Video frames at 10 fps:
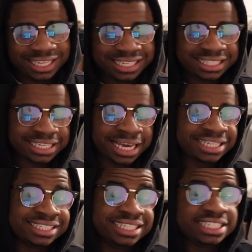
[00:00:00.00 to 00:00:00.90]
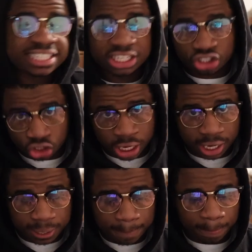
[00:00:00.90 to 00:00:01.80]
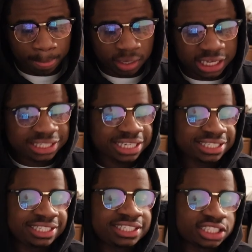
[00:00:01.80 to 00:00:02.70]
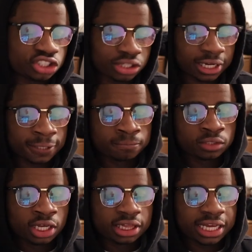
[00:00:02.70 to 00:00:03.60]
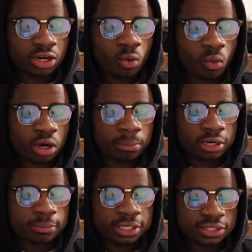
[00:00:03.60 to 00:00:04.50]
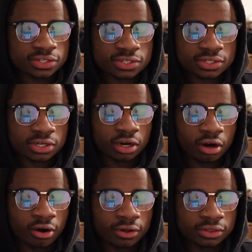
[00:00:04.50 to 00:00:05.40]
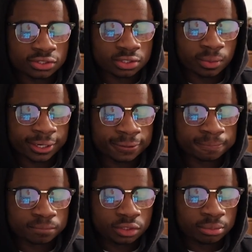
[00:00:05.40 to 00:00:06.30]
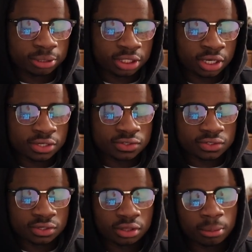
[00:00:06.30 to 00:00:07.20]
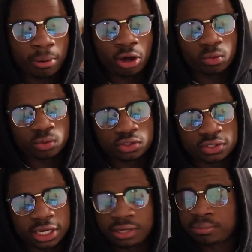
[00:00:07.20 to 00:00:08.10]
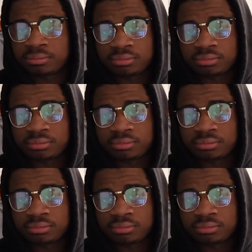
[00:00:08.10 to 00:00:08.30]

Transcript: e takes d6 check. E takes d6 check. They don't want to put a piece on the square because the pawn will just take.